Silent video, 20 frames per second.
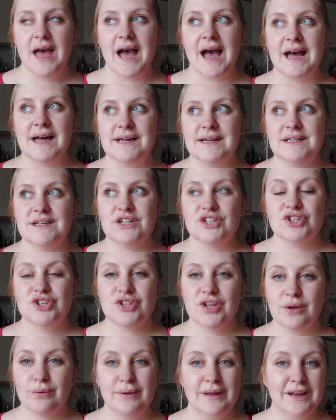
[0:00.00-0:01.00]
and
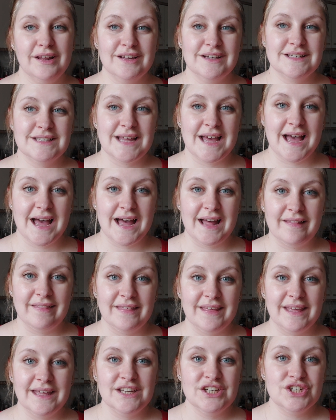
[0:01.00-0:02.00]
so we looked at
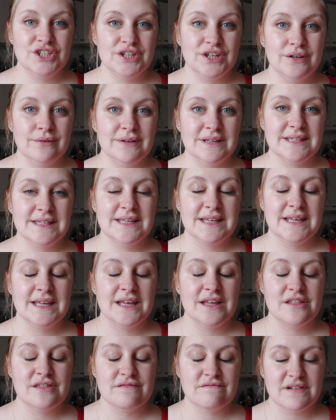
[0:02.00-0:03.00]
the
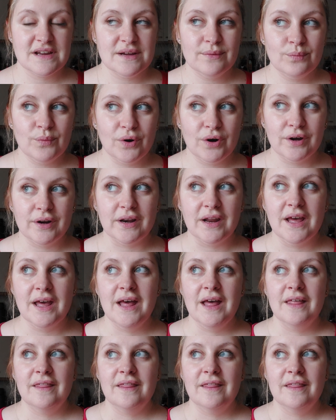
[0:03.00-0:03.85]
Ingenuity 3-in-1.